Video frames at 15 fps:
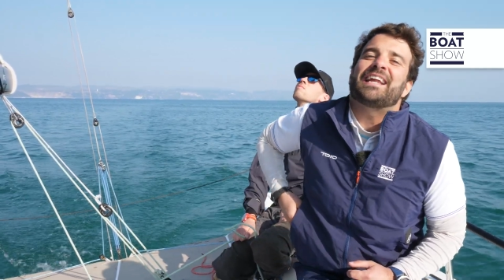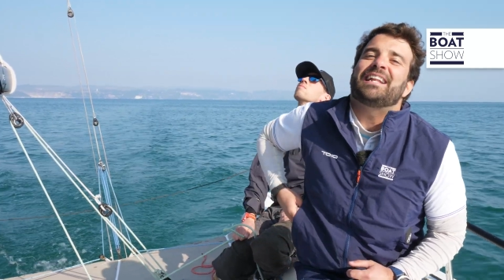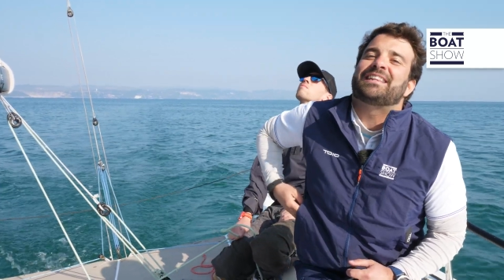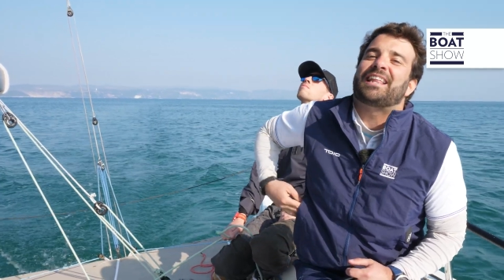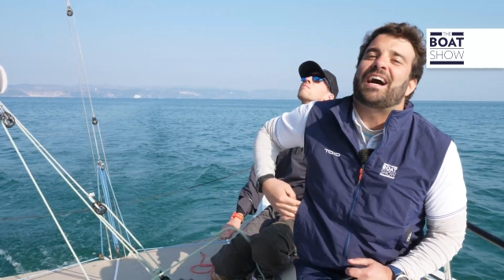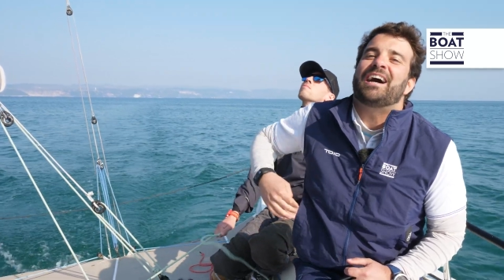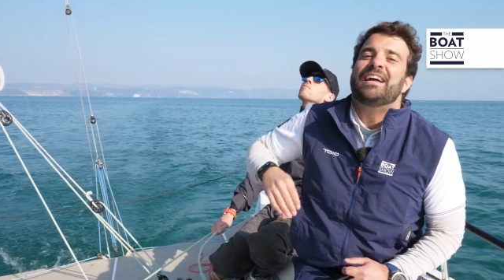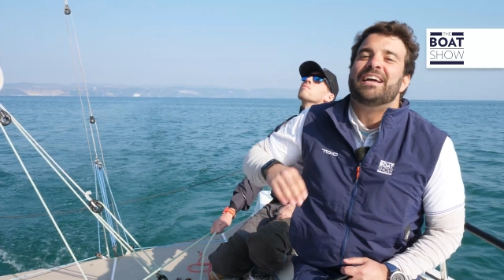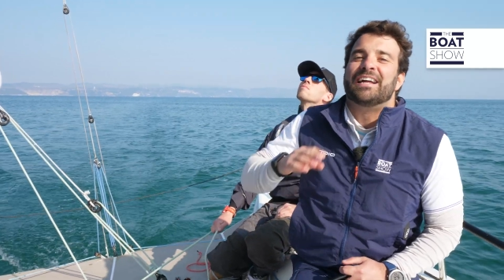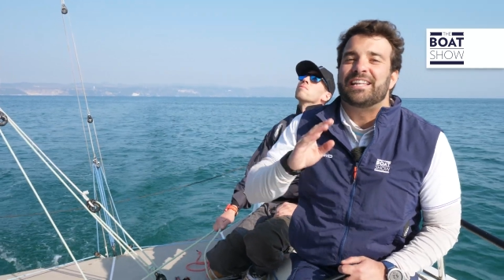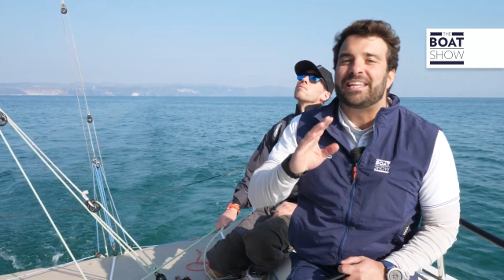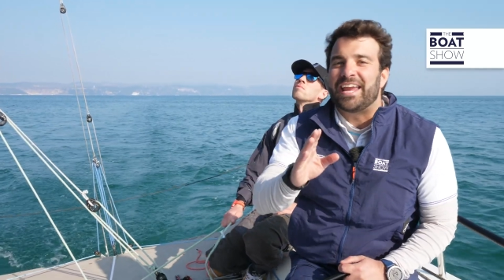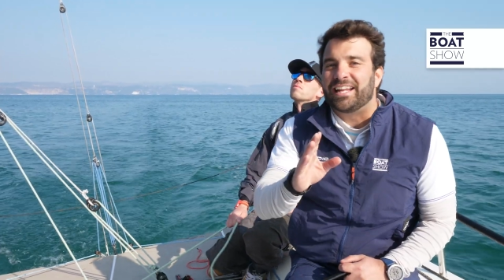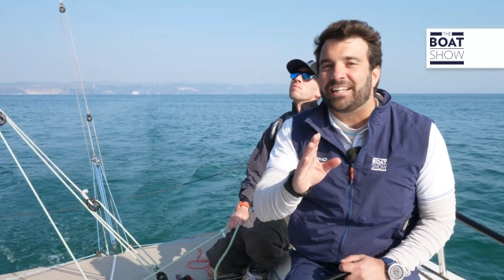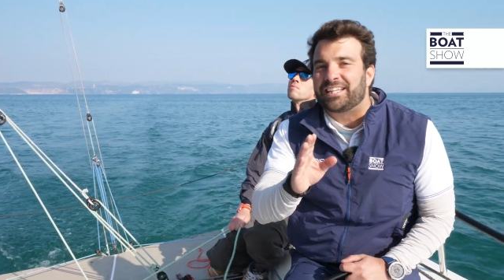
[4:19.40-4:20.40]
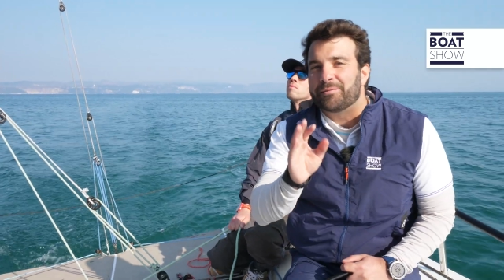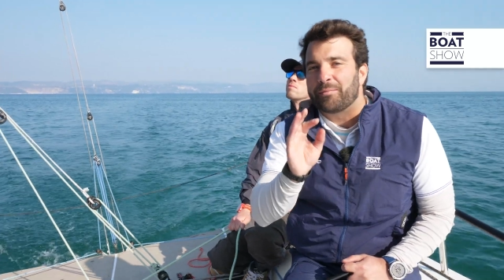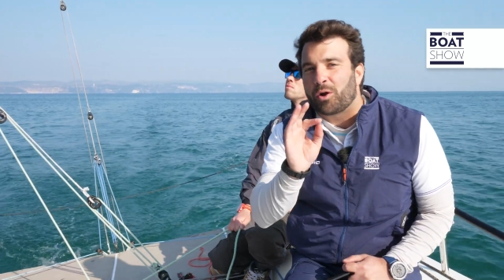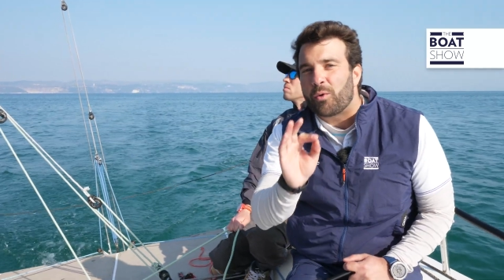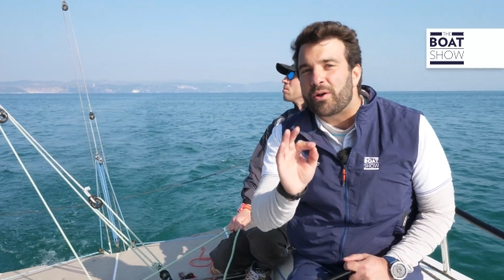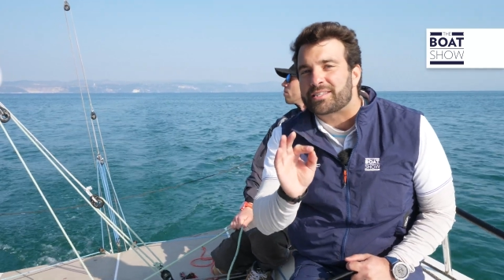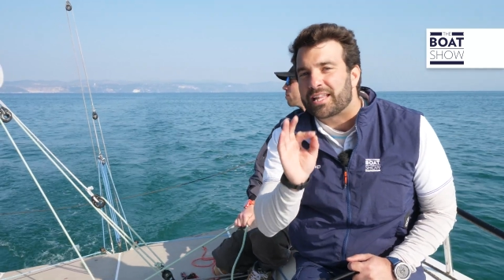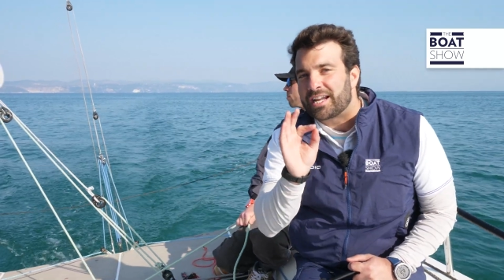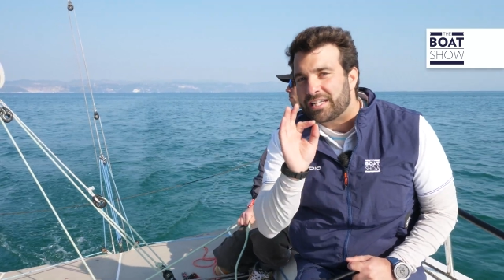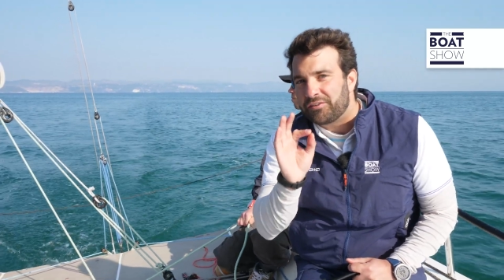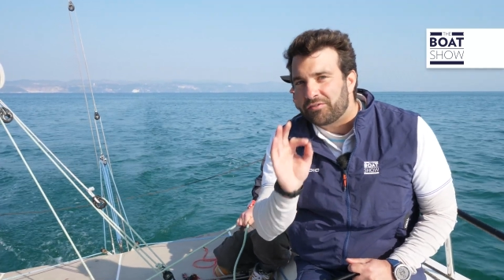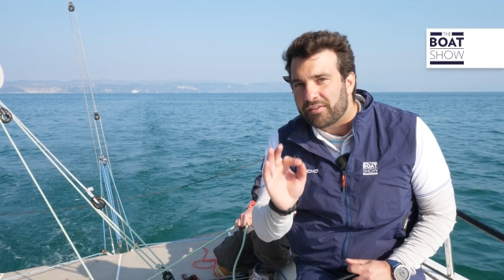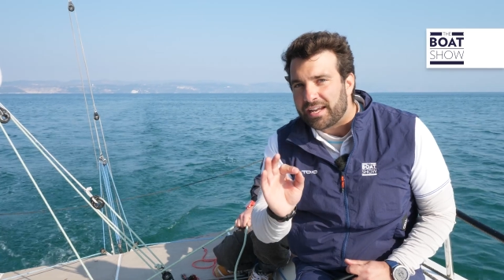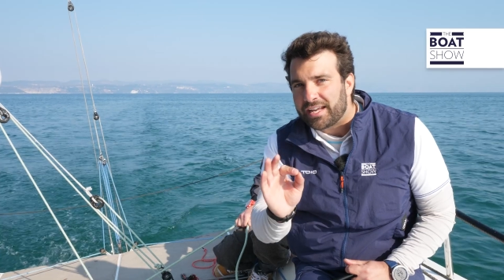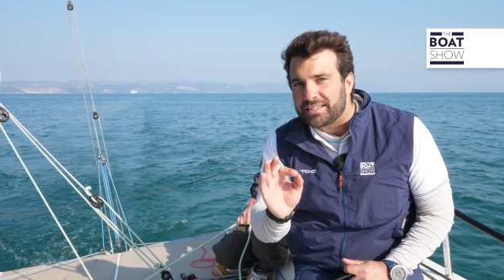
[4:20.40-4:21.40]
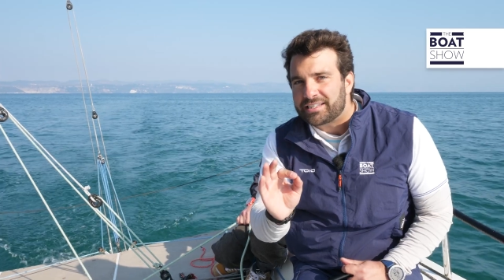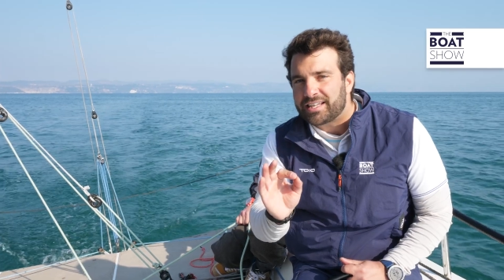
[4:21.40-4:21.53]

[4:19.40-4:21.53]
what does a marker have to do with sailing?